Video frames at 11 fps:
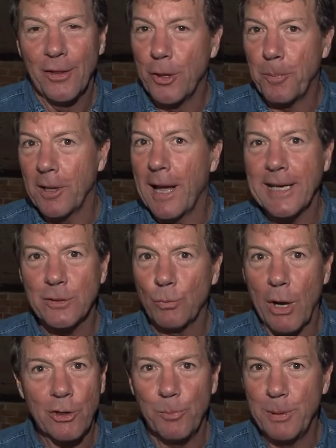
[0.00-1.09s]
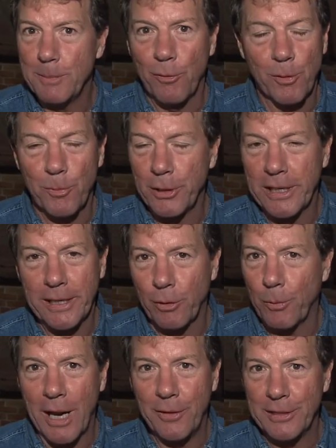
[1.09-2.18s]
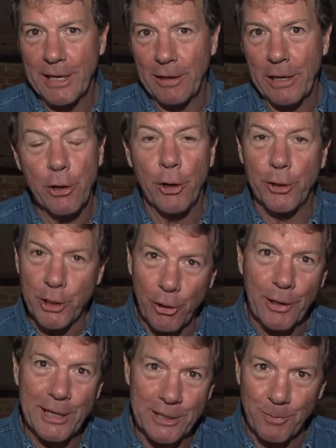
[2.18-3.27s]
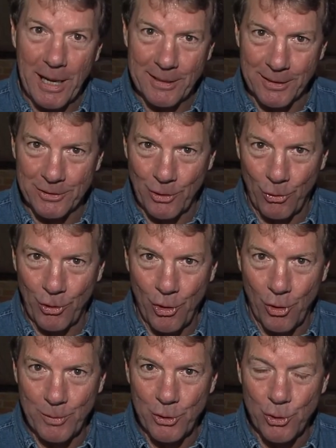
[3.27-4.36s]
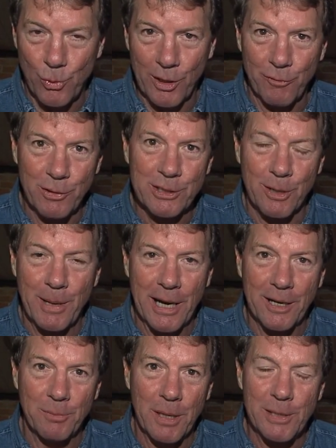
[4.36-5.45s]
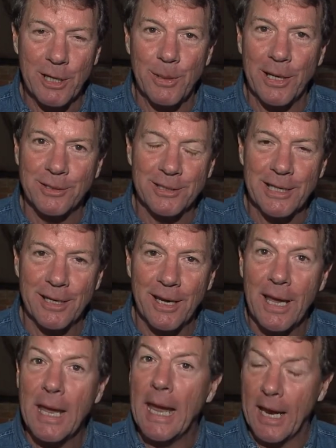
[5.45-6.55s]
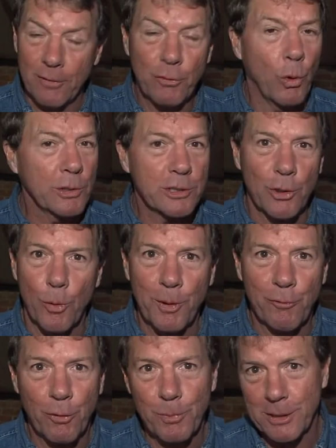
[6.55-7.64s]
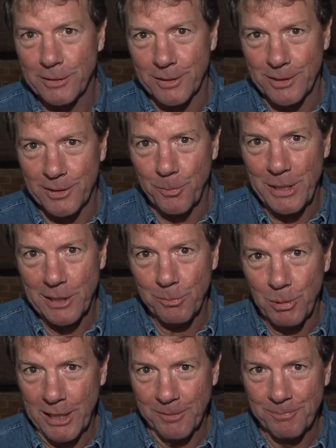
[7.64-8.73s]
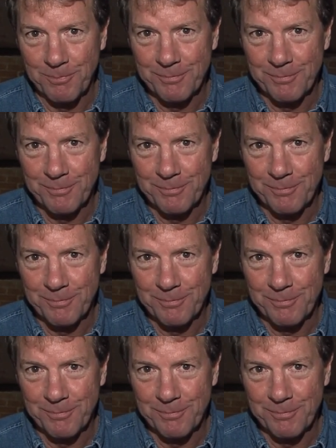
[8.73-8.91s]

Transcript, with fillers: The Polites welcome people from the, around the area who are curious about this old home and who want to visit about it and maybe come in and see it. And of course, they're open for business as a B&B.